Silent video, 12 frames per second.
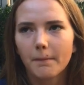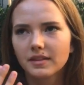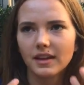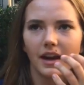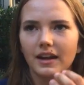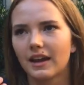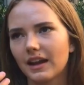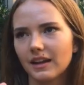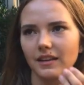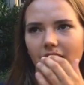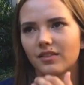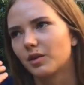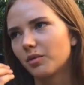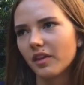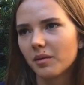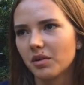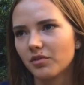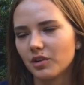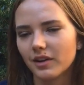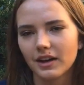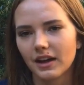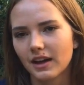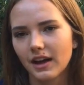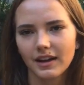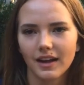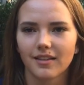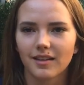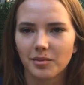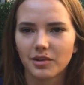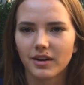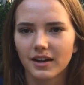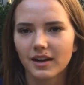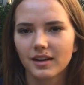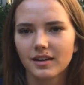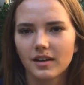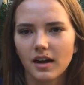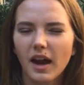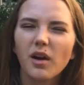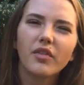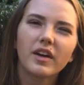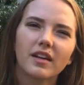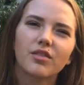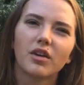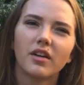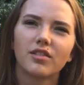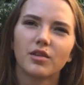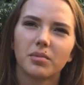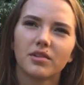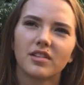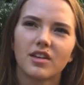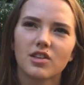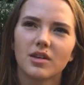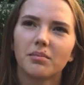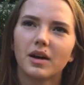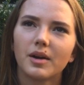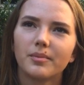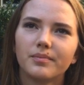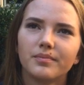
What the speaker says: But then I get in like the rhythm of doing it and I can't stop doing it. I don't think it's really superstition, but.